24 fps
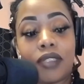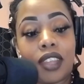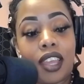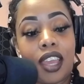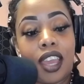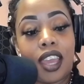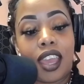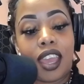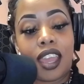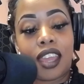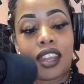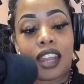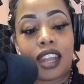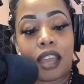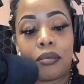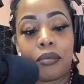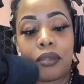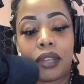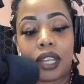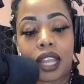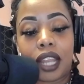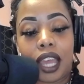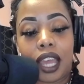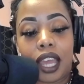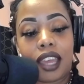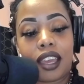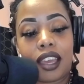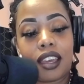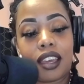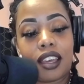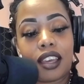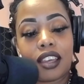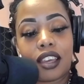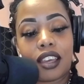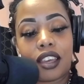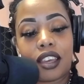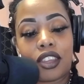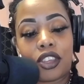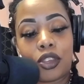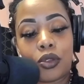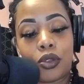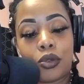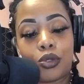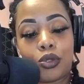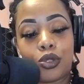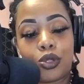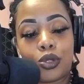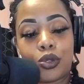And I would like you
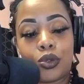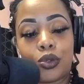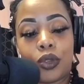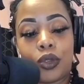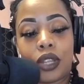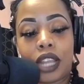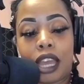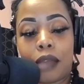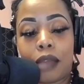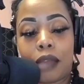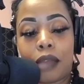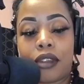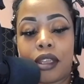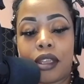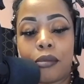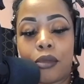to elaborate